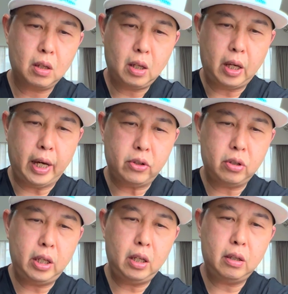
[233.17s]

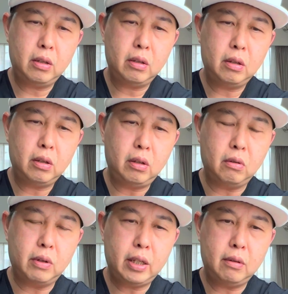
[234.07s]
Actually, you know
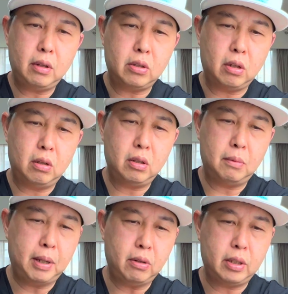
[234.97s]
what? It's all
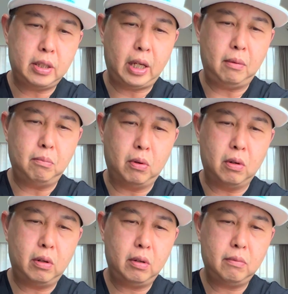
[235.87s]
about the same
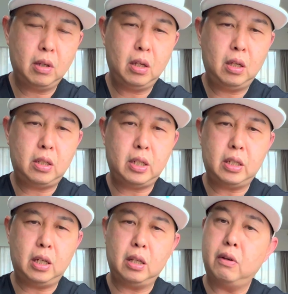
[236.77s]
bore. It's just
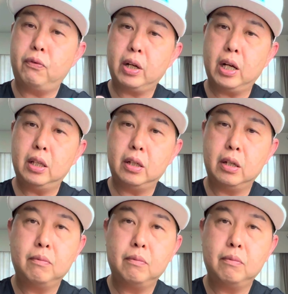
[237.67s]
a different color.